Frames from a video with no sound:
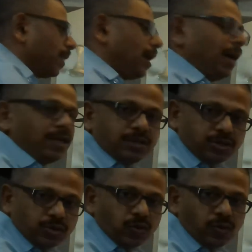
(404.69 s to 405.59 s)
I'll
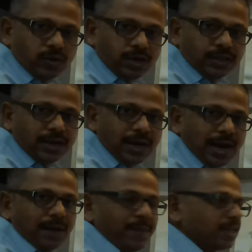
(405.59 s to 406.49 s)
show only the
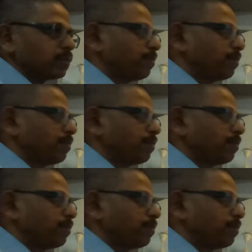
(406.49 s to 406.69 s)
high base